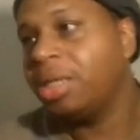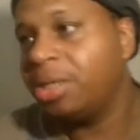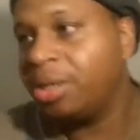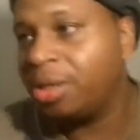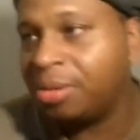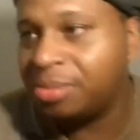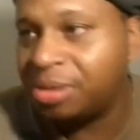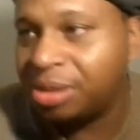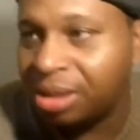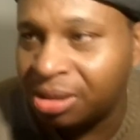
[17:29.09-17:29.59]
you
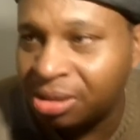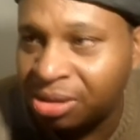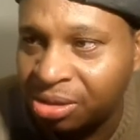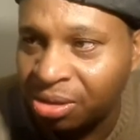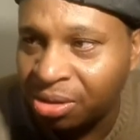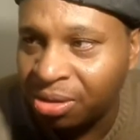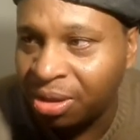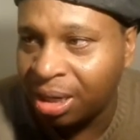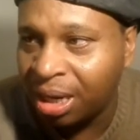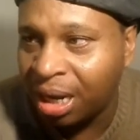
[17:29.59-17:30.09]
know what I'm saying,
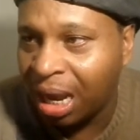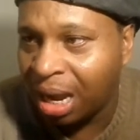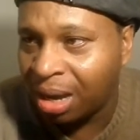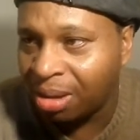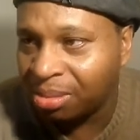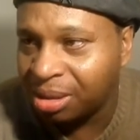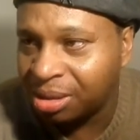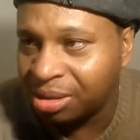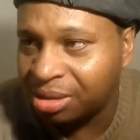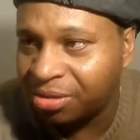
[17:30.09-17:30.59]
certain
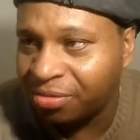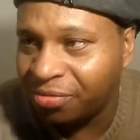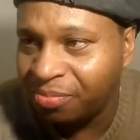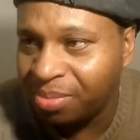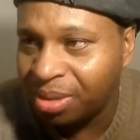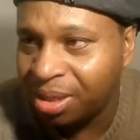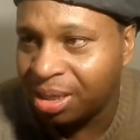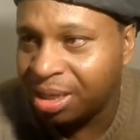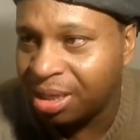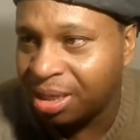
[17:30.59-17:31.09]
outlets of
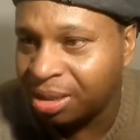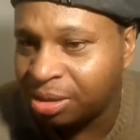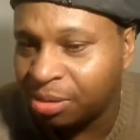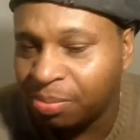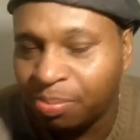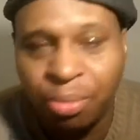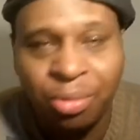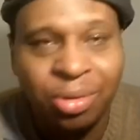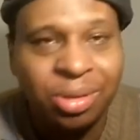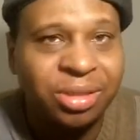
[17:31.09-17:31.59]
medias
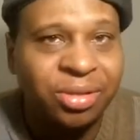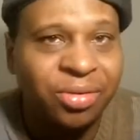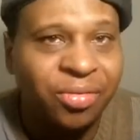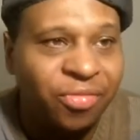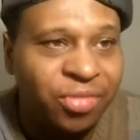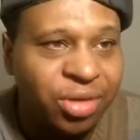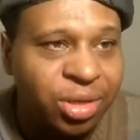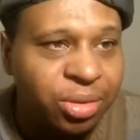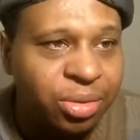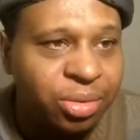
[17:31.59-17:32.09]
and points of
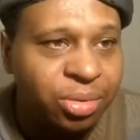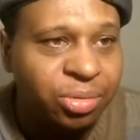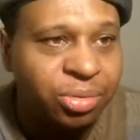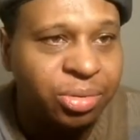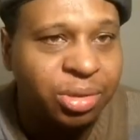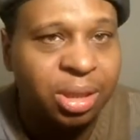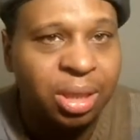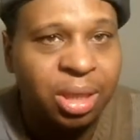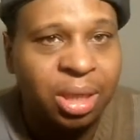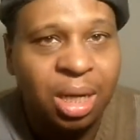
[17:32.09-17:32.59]

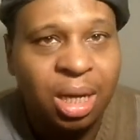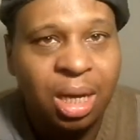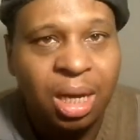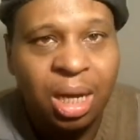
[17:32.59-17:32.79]
views.